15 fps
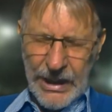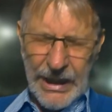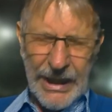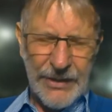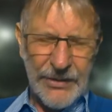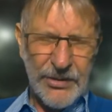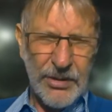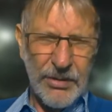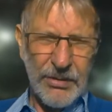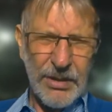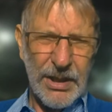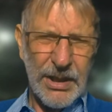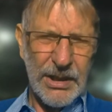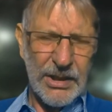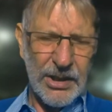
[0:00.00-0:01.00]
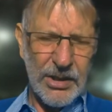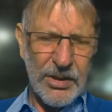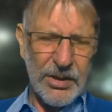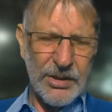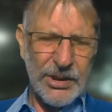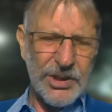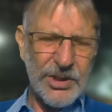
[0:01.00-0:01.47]
And so the
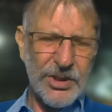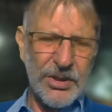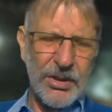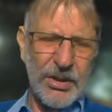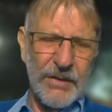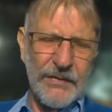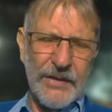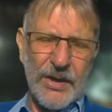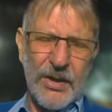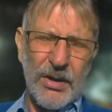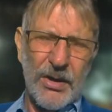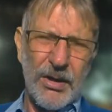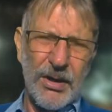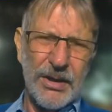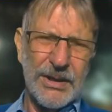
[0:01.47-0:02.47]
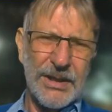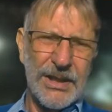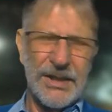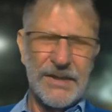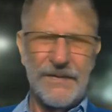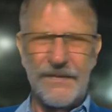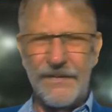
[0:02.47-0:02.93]
condition of our heart
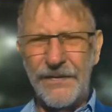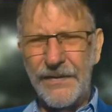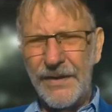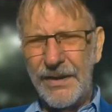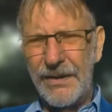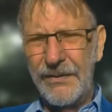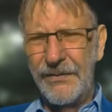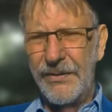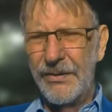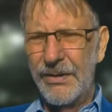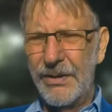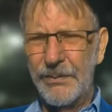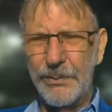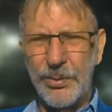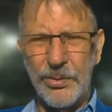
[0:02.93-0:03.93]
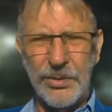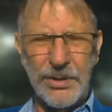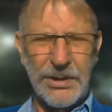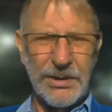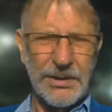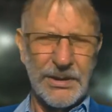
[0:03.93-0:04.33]
is very, very important.